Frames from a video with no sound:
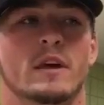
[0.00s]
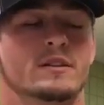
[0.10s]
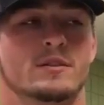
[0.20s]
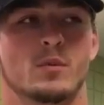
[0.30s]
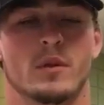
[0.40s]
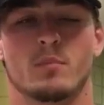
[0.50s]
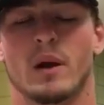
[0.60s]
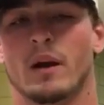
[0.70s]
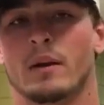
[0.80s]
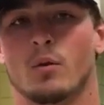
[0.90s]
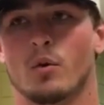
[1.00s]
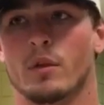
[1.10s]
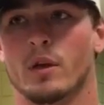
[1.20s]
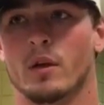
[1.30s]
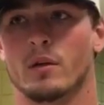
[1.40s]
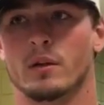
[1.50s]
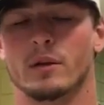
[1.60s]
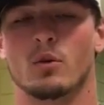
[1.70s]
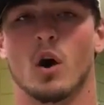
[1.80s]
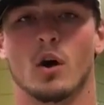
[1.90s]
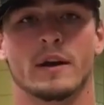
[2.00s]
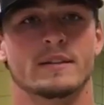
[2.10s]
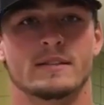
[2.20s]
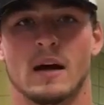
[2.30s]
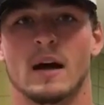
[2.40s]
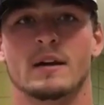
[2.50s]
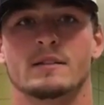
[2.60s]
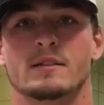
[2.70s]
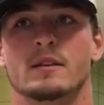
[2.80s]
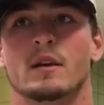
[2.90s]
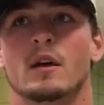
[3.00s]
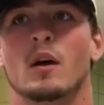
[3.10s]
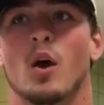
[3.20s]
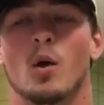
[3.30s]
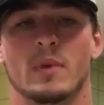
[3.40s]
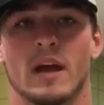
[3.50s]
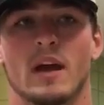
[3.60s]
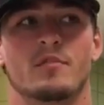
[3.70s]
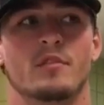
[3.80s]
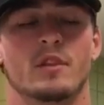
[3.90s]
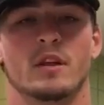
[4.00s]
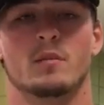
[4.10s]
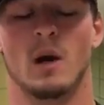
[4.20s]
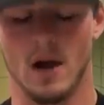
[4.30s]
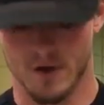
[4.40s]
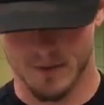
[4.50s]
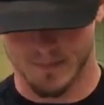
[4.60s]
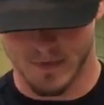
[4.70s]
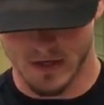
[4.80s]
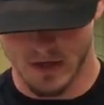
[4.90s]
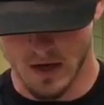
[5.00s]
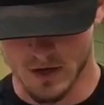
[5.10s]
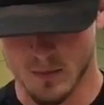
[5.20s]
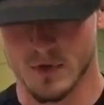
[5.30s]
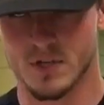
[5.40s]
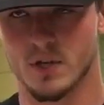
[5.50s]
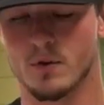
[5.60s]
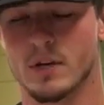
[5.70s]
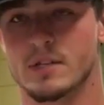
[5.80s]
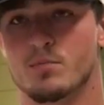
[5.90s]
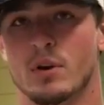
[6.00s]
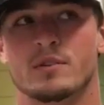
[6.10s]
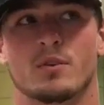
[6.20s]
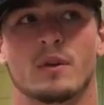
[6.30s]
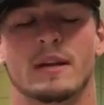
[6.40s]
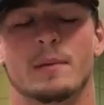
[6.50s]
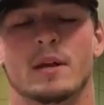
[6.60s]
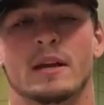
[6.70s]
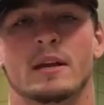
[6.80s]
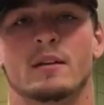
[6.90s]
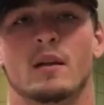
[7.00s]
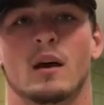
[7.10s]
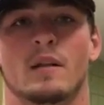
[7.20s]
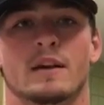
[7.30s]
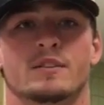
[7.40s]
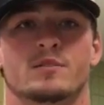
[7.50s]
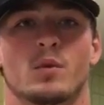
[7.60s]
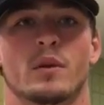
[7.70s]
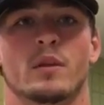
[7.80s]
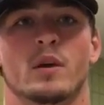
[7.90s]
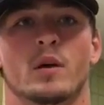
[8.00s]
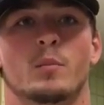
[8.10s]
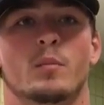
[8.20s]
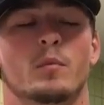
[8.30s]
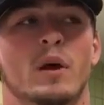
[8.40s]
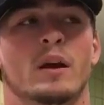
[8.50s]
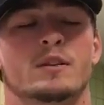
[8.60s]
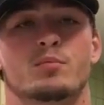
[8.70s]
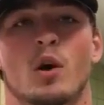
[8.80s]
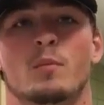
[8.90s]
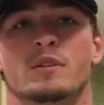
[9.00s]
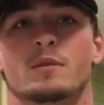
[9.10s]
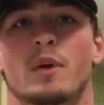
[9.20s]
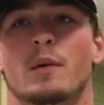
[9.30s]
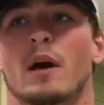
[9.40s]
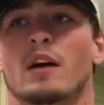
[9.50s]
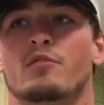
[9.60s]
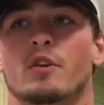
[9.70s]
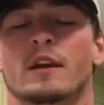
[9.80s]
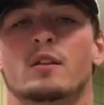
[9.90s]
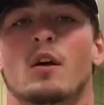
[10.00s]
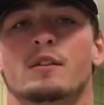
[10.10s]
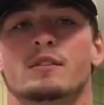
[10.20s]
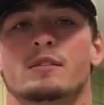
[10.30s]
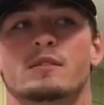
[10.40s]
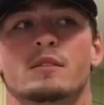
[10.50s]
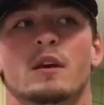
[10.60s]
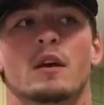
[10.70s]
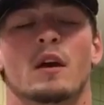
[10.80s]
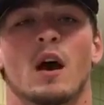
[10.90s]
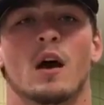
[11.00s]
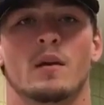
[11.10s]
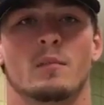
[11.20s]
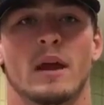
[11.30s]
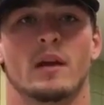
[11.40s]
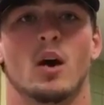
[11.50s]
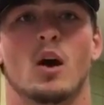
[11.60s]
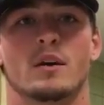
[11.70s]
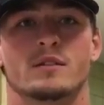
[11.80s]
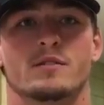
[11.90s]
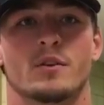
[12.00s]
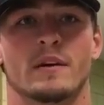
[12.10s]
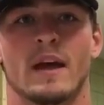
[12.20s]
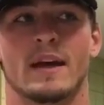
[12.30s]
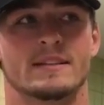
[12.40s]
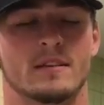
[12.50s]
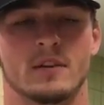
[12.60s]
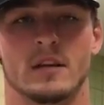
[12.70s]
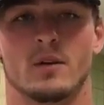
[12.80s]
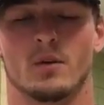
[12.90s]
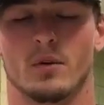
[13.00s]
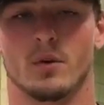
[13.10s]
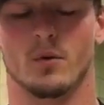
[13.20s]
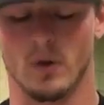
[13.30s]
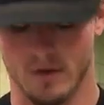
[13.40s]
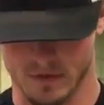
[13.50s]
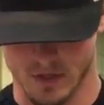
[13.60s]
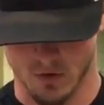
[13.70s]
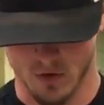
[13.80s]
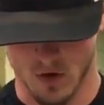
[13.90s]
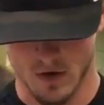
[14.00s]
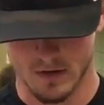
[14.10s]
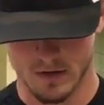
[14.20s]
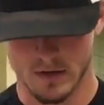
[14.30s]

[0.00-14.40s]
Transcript: That's just where the parent or the legal guardian signs on behalf of the minor. Number two is parental indemnity. That's just where the parents promise to pay back for any losses that may cause during the activity or whatever's going on.